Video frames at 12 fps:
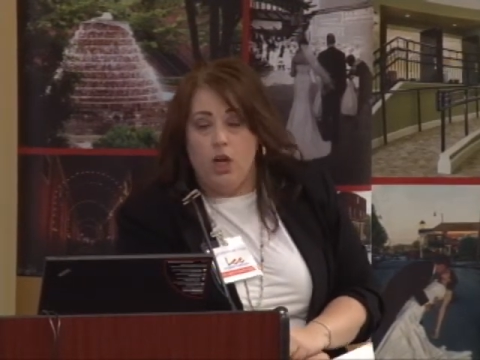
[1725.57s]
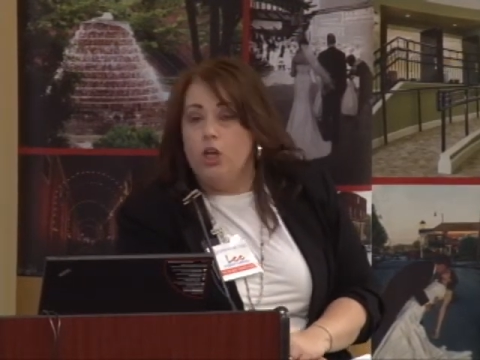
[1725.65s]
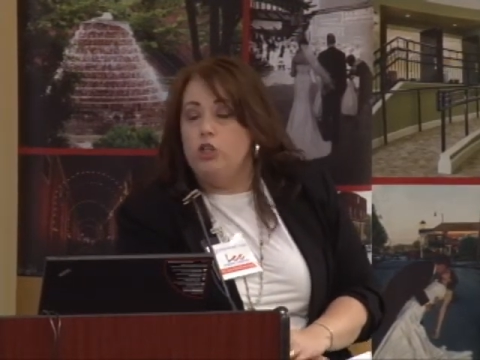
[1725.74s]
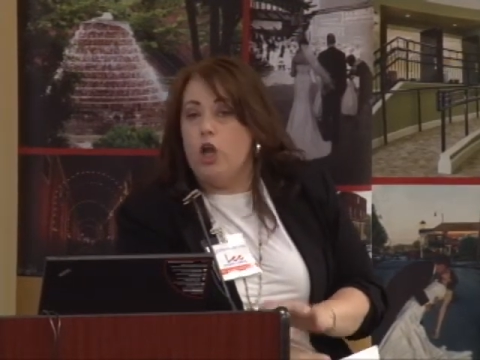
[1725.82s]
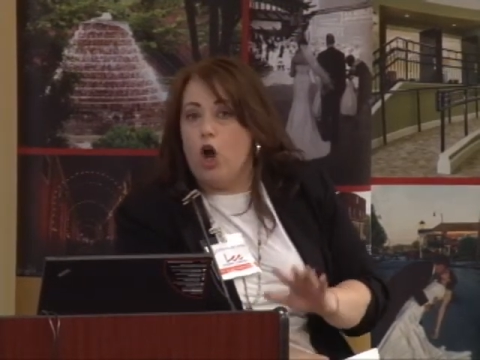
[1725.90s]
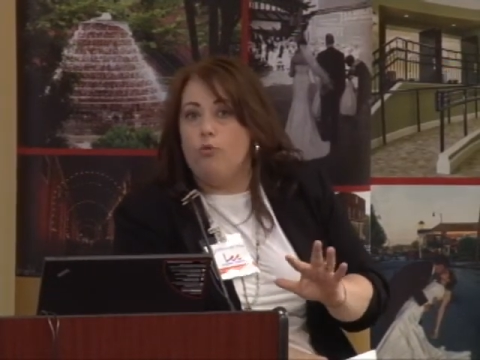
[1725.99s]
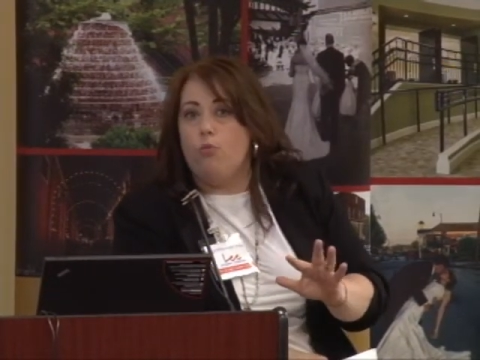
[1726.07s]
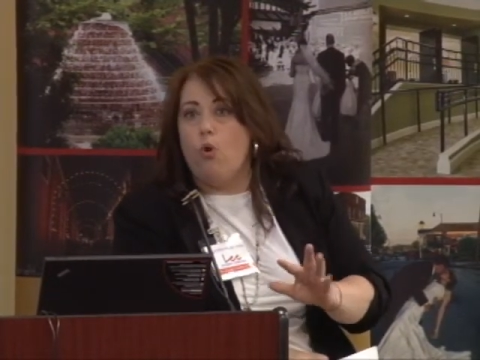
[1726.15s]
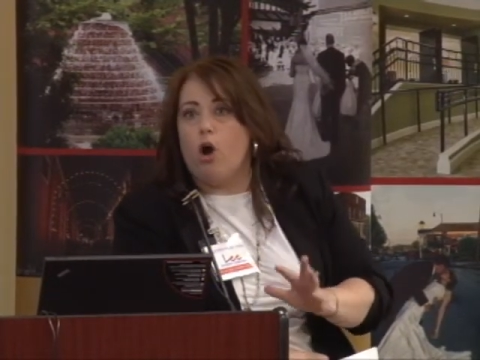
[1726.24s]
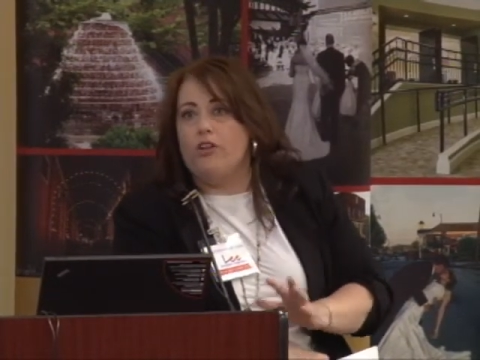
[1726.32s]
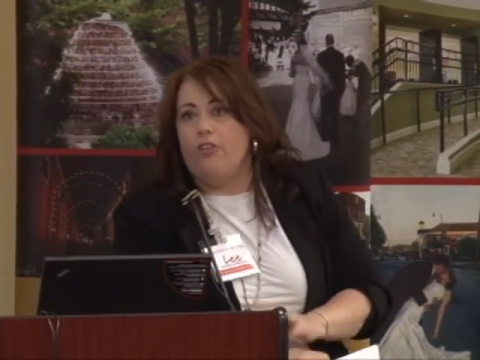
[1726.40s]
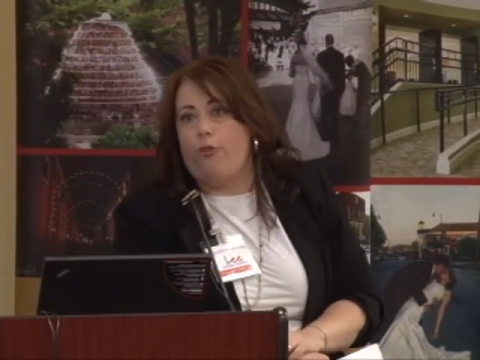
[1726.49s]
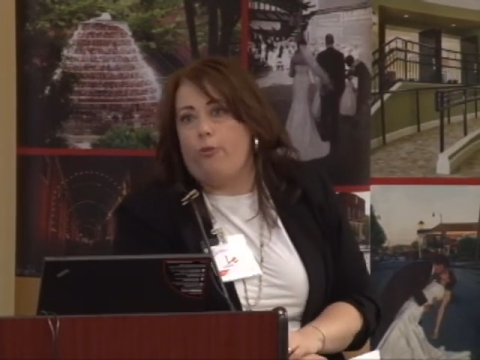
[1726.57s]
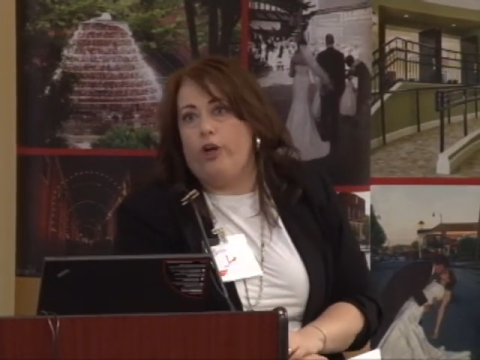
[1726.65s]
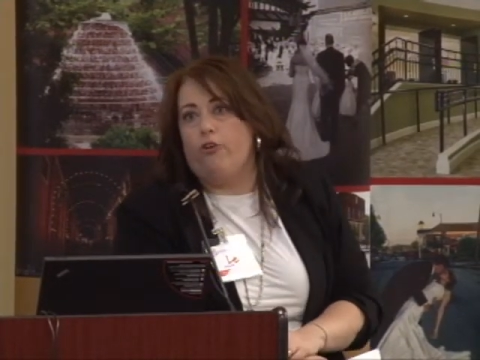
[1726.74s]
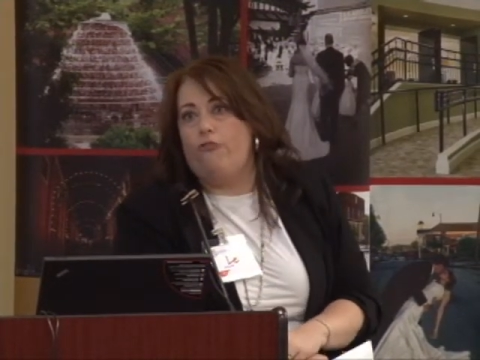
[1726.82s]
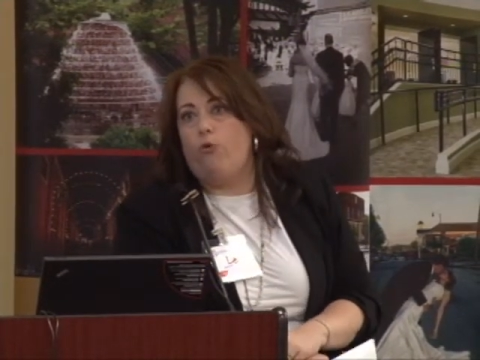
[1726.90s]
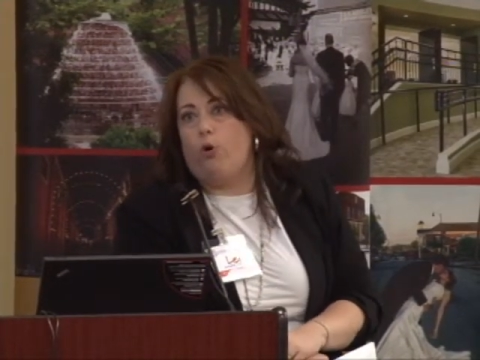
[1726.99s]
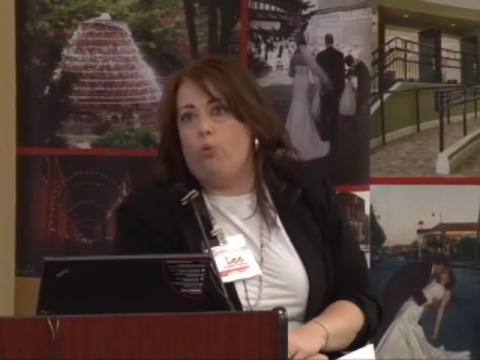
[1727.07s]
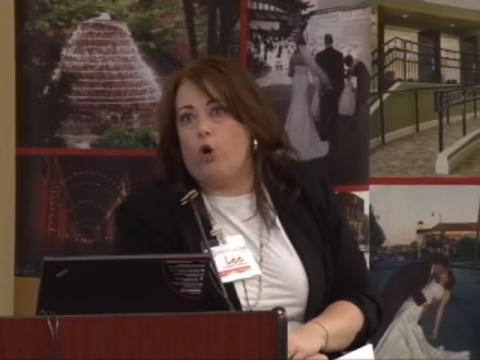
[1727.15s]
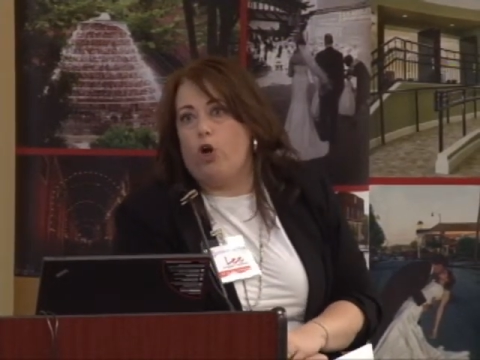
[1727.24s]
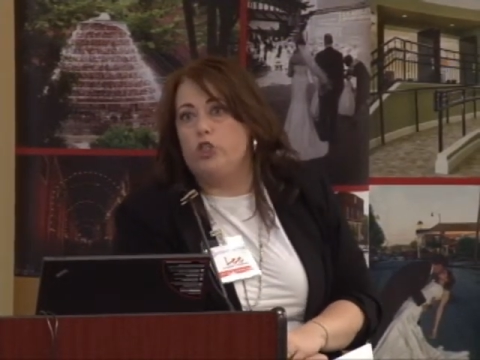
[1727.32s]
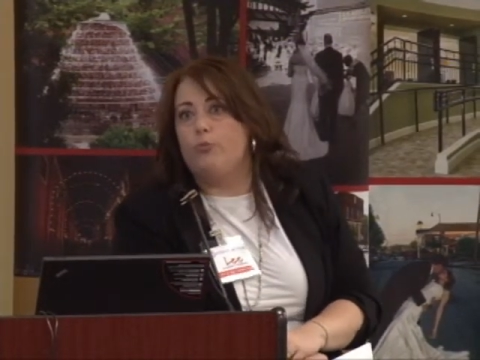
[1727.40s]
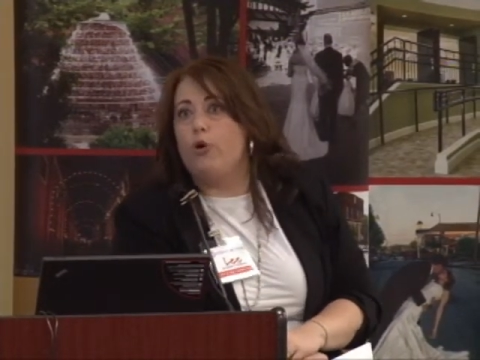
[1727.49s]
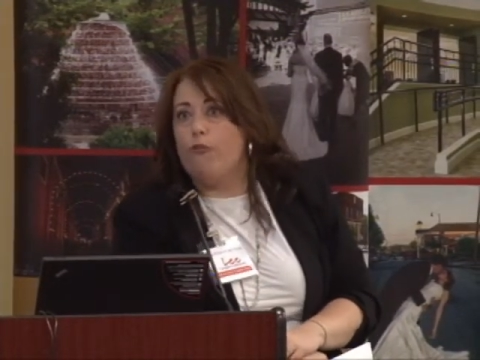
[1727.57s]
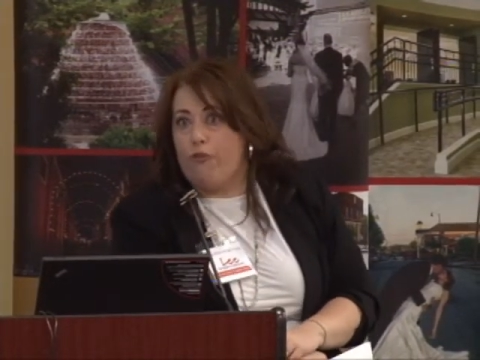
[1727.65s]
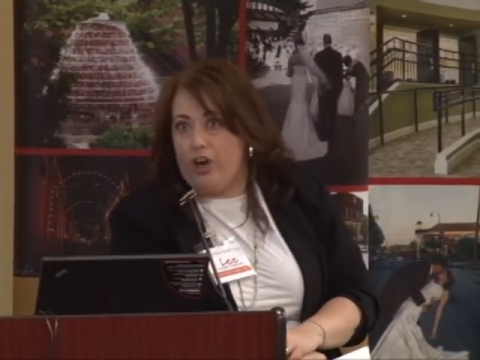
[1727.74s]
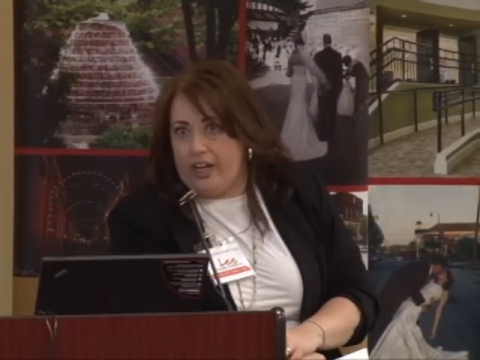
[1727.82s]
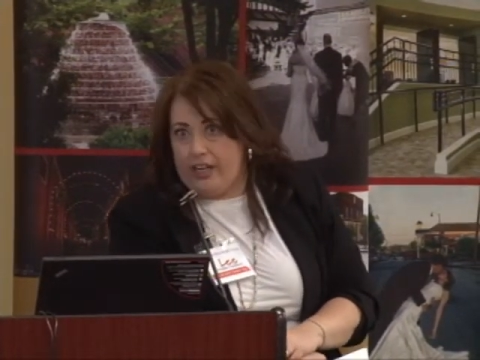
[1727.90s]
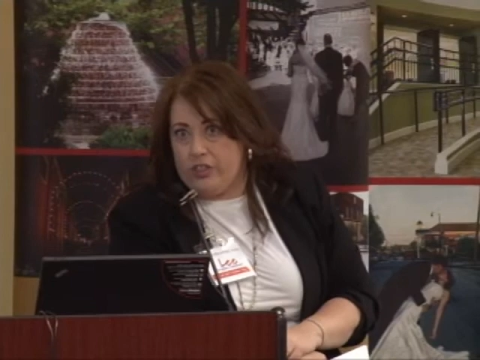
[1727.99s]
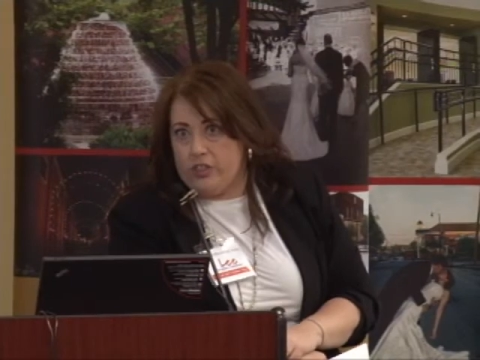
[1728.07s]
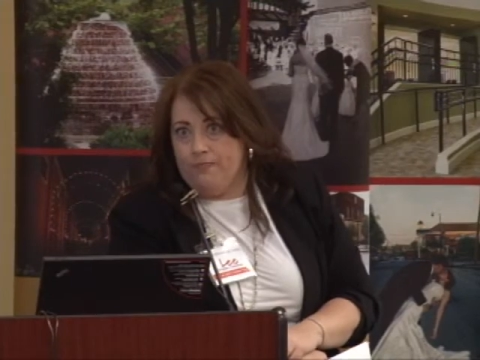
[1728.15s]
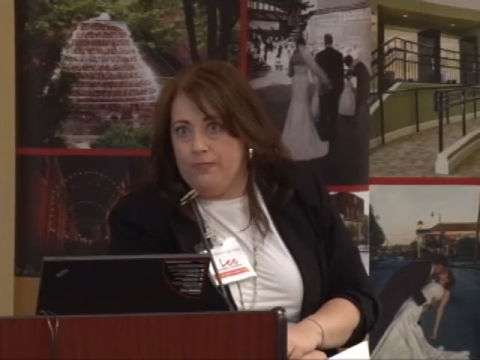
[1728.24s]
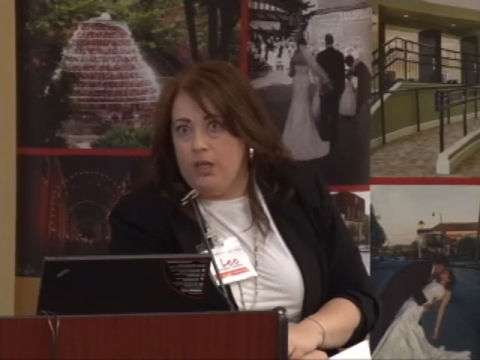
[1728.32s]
no more than 3 or 4 words per phrase,